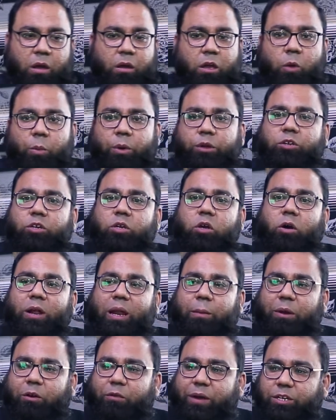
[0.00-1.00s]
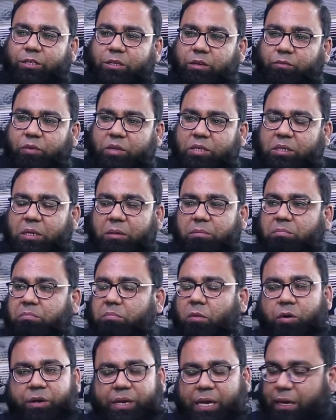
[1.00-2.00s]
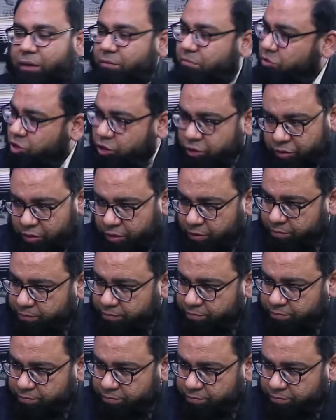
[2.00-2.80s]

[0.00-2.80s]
You want to go on immigration visa? Okay, journal.